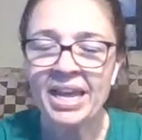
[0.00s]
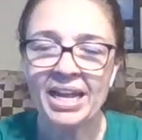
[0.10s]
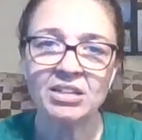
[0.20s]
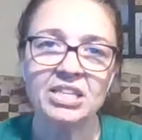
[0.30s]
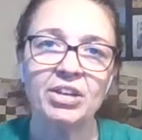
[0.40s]

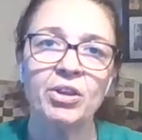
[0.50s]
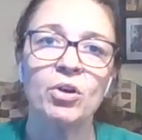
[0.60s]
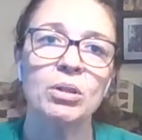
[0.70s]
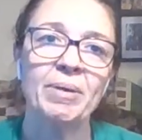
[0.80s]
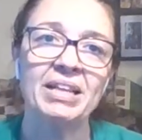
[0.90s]
And I'll tell
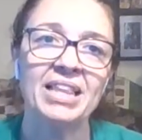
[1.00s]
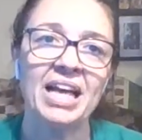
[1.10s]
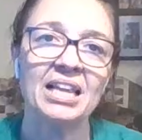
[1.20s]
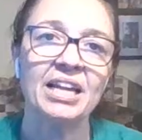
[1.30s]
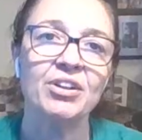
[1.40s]
you all about
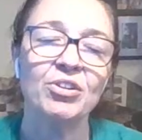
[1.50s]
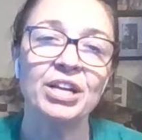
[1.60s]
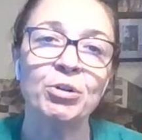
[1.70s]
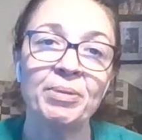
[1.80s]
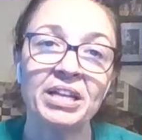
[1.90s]
that later.
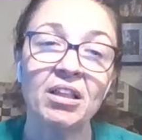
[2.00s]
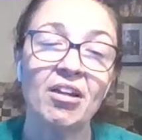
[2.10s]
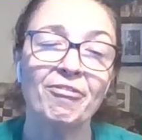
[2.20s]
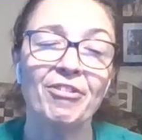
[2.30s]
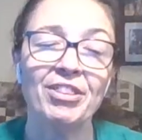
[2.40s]
It'll be a
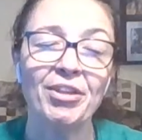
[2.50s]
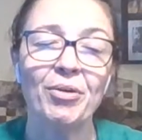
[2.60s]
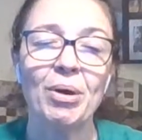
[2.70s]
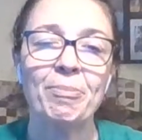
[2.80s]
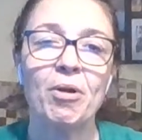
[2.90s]
lot of fun
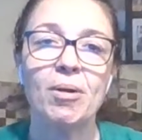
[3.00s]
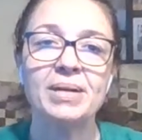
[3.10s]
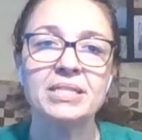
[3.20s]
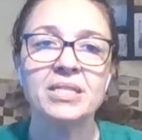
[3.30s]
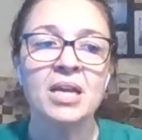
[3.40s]
though, I
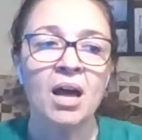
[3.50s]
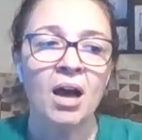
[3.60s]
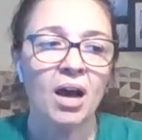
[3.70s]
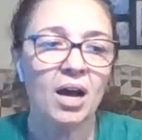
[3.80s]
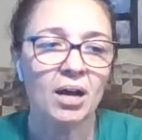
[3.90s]
promise.
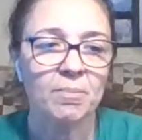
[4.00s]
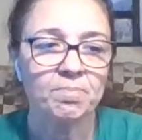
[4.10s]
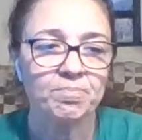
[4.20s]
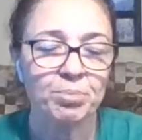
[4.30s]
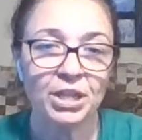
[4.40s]

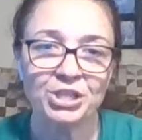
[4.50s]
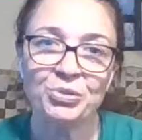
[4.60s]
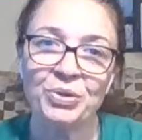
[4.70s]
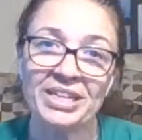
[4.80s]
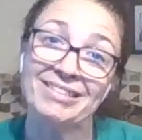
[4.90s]

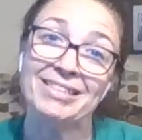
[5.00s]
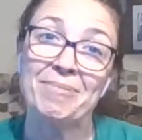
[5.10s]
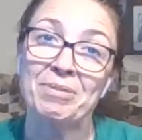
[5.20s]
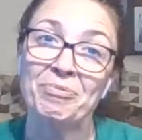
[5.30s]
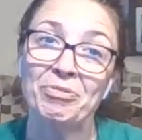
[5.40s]
Plus you'll get
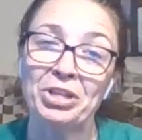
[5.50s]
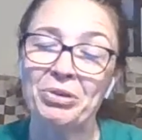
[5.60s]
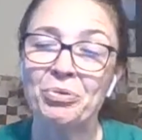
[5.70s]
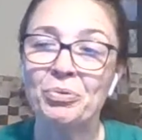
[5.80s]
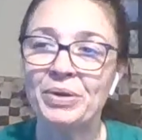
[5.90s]
something
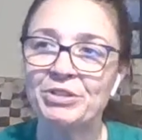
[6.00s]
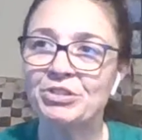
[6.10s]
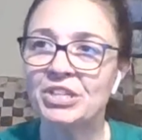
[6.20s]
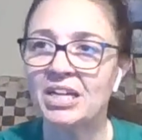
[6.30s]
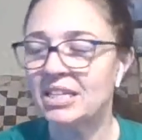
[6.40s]
really cool when
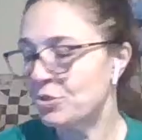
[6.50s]
you're done.